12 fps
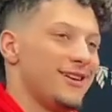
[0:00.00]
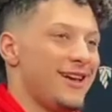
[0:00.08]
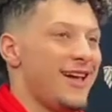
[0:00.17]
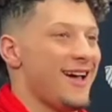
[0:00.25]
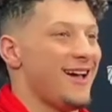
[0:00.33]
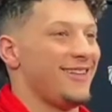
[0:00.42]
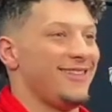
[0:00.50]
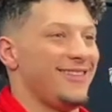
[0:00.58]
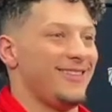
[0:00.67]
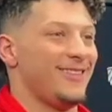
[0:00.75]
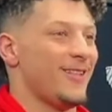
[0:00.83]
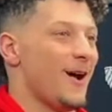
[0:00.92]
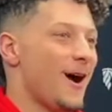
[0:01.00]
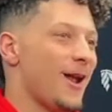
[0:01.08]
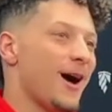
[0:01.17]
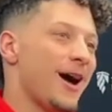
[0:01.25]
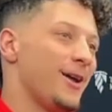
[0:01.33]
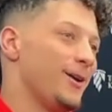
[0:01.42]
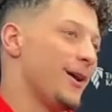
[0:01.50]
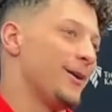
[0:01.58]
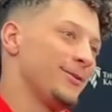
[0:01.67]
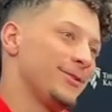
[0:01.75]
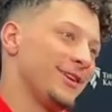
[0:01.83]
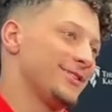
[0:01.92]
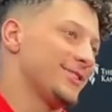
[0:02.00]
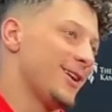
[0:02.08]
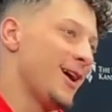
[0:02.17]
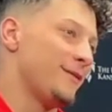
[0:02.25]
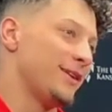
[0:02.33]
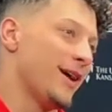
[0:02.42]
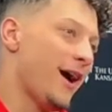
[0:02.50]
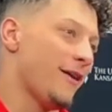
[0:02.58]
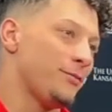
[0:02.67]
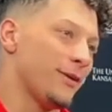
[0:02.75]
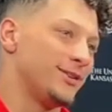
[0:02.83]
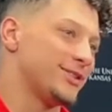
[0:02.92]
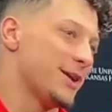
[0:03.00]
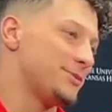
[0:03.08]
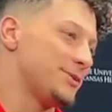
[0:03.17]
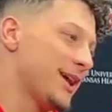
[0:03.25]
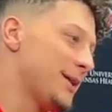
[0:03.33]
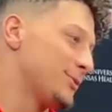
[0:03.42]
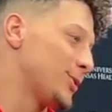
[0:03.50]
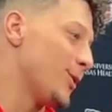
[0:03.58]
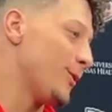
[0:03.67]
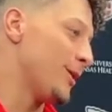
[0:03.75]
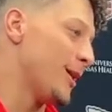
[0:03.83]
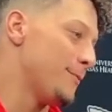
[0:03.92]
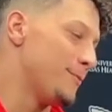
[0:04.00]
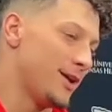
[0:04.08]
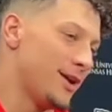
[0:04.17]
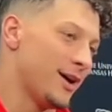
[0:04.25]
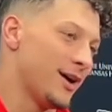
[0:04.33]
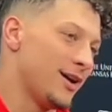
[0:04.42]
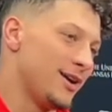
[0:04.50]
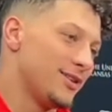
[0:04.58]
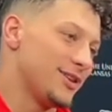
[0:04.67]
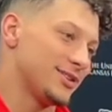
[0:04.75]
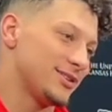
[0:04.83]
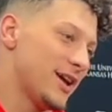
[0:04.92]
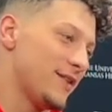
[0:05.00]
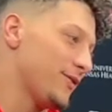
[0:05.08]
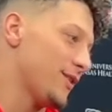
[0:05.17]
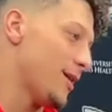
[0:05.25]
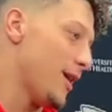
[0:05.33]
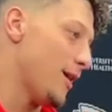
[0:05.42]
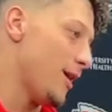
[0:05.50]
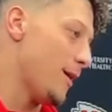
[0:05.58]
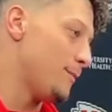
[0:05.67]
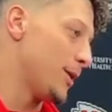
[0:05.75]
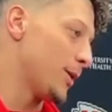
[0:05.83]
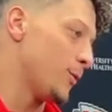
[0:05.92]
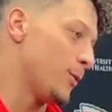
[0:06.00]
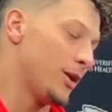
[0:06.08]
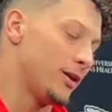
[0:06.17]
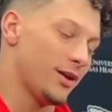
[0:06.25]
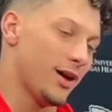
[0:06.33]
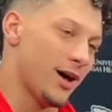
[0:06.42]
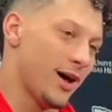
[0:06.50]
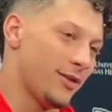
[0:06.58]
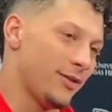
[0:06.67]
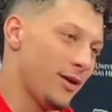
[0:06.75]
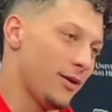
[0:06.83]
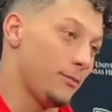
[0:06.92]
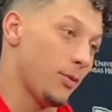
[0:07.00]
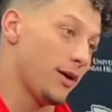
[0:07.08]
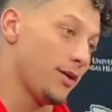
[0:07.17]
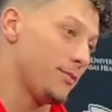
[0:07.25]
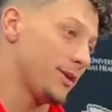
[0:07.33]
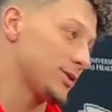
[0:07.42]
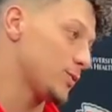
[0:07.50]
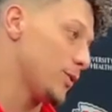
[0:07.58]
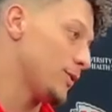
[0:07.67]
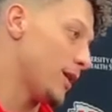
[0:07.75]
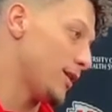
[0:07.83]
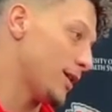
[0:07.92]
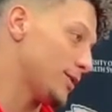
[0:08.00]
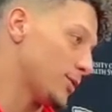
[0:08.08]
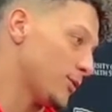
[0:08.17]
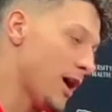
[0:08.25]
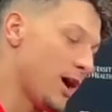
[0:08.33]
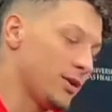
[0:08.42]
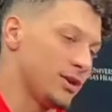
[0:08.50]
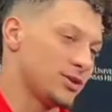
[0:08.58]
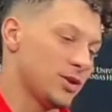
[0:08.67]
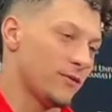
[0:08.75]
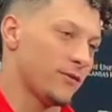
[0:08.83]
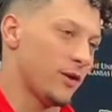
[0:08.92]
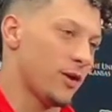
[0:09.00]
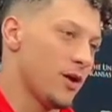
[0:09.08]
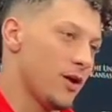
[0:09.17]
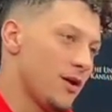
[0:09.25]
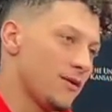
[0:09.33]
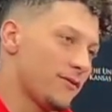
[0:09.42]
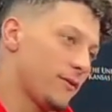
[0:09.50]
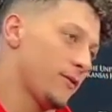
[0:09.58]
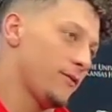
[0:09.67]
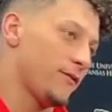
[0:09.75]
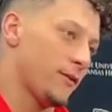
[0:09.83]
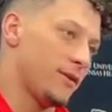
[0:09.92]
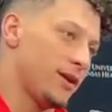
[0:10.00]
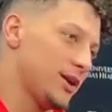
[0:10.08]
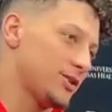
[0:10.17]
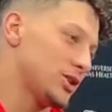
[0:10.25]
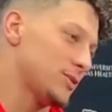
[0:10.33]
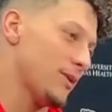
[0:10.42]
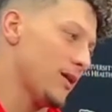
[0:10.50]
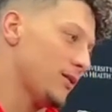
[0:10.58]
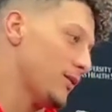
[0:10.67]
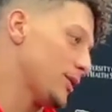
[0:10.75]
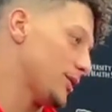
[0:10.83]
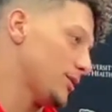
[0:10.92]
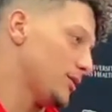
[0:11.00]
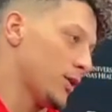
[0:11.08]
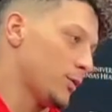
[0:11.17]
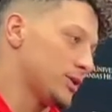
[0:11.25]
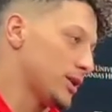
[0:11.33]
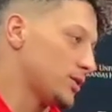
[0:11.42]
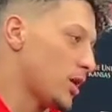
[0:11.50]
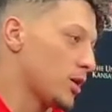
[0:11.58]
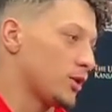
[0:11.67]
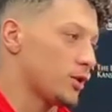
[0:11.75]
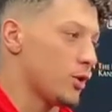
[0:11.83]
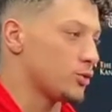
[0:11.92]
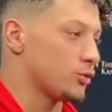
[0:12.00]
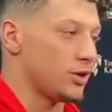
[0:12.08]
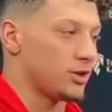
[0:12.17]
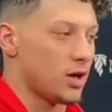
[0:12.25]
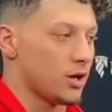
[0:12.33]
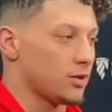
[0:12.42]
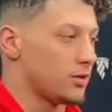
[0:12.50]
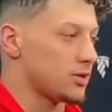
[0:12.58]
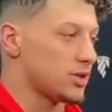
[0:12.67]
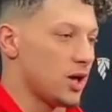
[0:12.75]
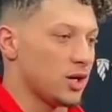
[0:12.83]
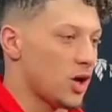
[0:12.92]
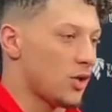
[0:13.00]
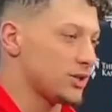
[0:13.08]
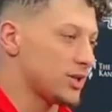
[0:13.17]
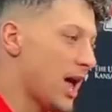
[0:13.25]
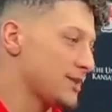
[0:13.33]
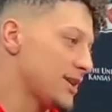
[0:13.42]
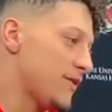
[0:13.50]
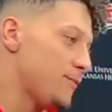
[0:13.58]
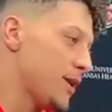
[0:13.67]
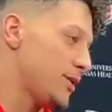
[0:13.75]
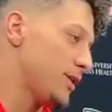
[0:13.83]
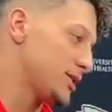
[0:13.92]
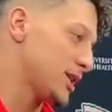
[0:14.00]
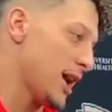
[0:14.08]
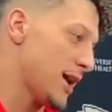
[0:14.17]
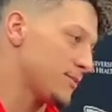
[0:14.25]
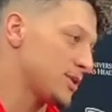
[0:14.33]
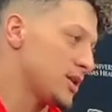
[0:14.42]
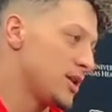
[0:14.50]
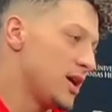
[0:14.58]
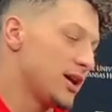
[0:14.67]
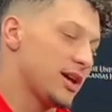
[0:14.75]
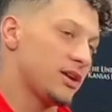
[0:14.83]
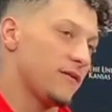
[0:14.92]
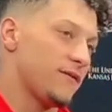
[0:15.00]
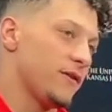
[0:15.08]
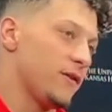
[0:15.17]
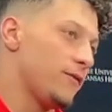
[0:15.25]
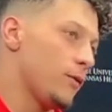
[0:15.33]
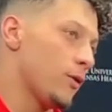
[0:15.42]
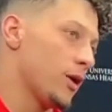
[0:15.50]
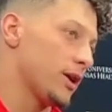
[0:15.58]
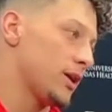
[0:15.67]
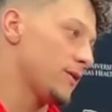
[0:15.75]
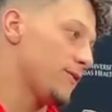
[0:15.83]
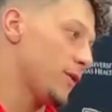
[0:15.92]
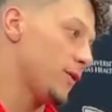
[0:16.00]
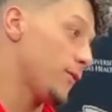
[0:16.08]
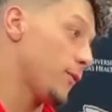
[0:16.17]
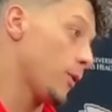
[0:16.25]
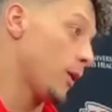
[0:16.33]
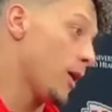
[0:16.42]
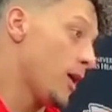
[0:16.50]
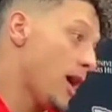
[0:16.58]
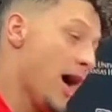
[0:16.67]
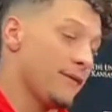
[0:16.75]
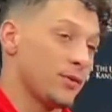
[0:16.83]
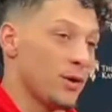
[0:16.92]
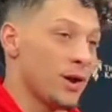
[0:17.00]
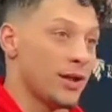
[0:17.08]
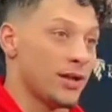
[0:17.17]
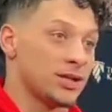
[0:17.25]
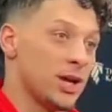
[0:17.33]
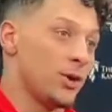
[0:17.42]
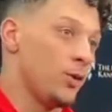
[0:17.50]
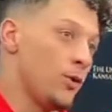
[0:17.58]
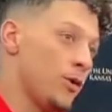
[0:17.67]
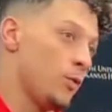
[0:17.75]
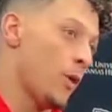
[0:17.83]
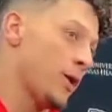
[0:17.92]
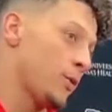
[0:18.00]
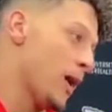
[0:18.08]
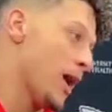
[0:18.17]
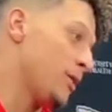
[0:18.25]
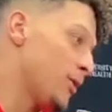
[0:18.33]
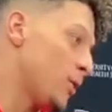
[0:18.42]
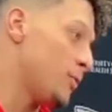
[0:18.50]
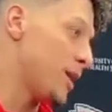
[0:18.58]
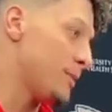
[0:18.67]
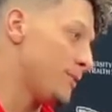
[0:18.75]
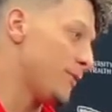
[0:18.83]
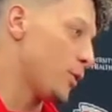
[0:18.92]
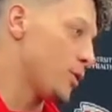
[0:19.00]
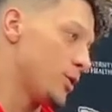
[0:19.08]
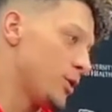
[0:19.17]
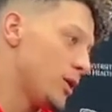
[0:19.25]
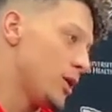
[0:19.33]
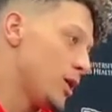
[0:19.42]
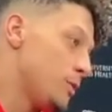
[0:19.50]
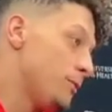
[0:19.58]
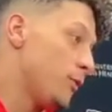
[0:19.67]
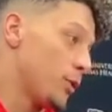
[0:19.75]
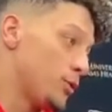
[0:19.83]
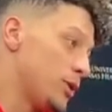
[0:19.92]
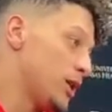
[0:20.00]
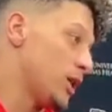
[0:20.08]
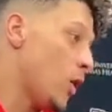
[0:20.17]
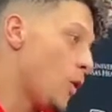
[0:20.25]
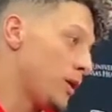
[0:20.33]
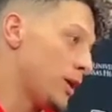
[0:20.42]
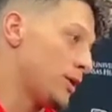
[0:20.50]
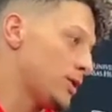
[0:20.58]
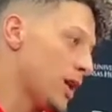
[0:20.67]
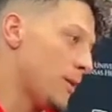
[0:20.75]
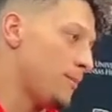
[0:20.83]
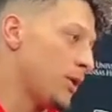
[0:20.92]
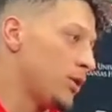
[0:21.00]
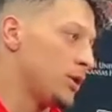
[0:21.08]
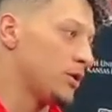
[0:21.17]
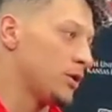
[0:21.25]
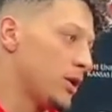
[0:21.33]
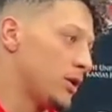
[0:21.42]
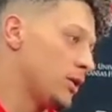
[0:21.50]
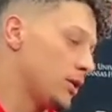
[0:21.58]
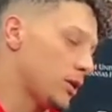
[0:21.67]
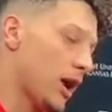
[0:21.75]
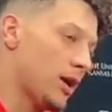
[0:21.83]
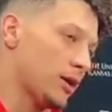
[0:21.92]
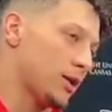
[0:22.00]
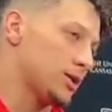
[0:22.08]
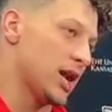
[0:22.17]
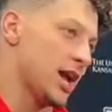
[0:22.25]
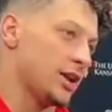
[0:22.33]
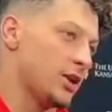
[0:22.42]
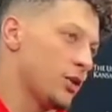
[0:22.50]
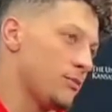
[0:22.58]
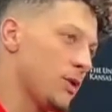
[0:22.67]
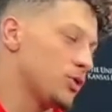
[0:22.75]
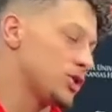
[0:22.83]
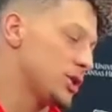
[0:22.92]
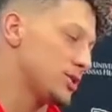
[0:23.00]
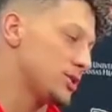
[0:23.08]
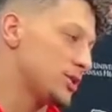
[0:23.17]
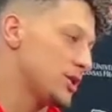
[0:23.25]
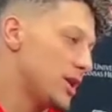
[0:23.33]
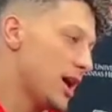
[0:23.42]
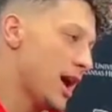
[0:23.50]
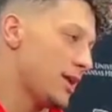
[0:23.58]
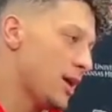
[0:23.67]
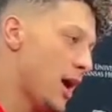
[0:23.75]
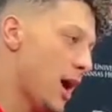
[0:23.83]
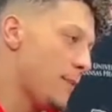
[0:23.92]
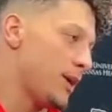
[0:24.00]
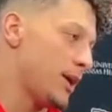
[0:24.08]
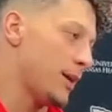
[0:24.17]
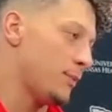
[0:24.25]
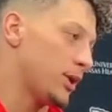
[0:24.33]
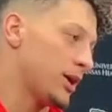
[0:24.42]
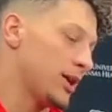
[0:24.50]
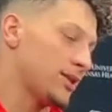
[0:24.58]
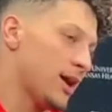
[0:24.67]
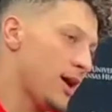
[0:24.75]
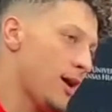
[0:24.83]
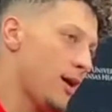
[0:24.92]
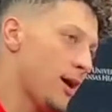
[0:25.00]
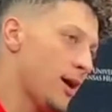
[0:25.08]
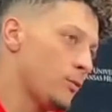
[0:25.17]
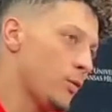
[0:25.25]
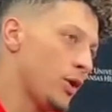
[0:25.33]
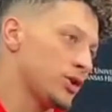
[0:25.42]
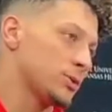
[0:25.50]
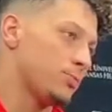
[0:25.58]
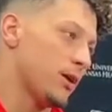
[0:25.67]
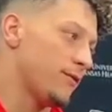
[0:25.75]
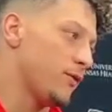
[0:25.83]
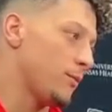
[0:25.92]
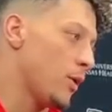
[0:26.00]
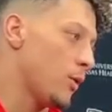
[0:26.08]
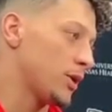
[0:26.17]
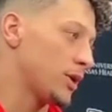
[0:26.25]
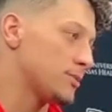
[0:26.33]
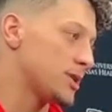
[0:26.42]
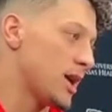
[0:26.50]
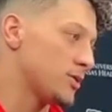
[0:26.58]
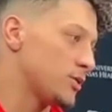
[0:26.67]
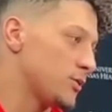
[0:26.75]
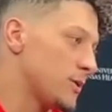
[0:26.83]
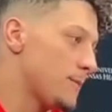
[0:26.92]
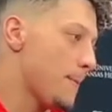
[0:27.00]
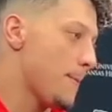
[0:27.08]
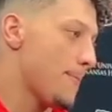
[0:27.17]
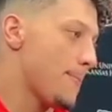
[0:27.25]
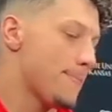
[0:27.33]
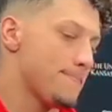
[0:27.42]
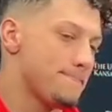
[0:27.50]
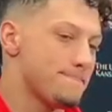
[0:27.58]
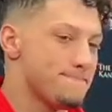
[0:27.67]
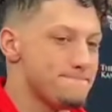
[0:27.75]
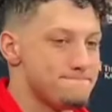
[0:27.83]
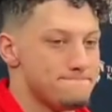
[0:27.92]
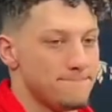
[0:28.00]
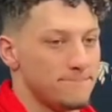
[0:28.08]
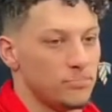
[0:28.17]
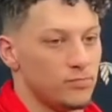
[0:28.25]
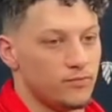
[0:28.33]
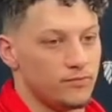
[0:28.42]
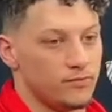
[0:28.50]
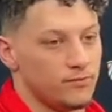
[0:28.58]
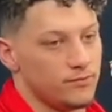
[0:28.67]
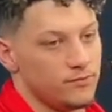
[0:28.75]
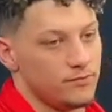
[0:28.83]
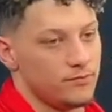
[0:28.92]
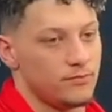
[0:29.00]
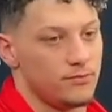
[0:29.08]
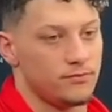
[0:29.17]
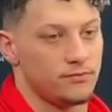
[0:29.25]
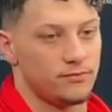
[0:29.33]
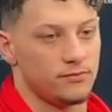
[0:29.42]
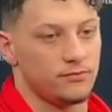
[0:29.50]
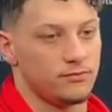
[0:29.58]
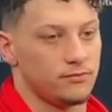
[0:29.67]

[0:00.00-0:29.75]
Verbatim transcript: no, I don't. I don't think so. I mean, I, have played in championship games growing up, but uh, this is definitely a, a bigger one. Uh, the probably the biggest one that, that's around. And so for for for me, it's just about like like we said, talking to Coach Reid, talking to Suggs, all these guys that have been in these games, getting a feel for it, getting a feel for having to run out of the tunnel and then wait around a little bit before you before you get going and kind of building and kind of containing your emotions and uh, being able to get there and really just play football when it comes down to it. Patrick, can you describe how Andy kind of emotionally